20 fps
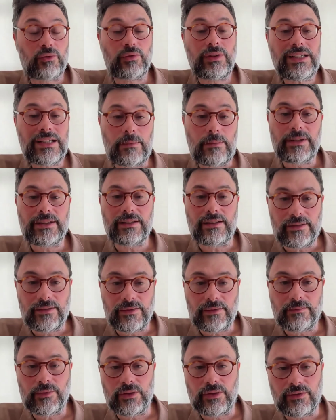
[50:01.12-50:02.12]
of green
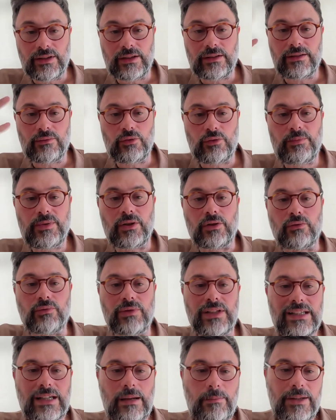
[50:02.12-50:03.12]
capitalism. You know, that there would be a
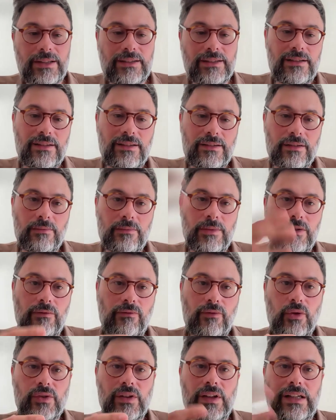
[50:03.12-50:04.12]
green capitalism and
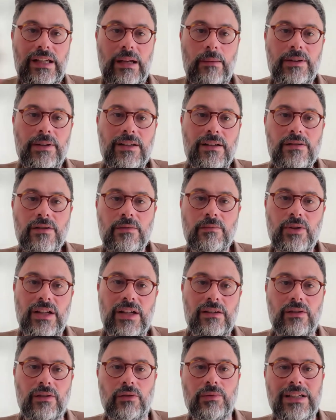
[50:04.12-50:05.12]
a fossil capitalism
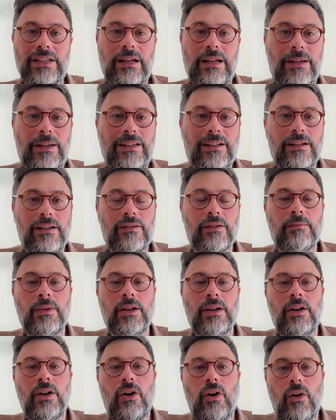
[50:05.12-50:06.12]
against a green
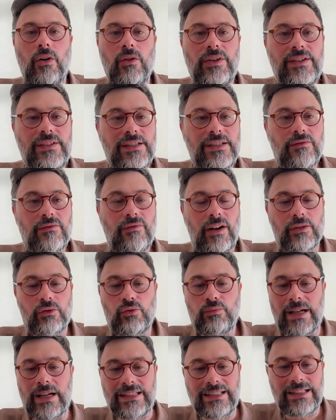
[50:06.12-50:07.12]
capitalism. All this is far
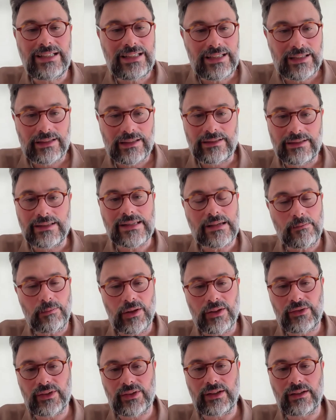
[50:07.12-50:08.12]
too Manichaean and
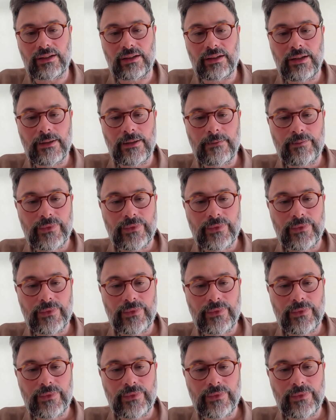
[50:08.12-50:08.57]
simplistic.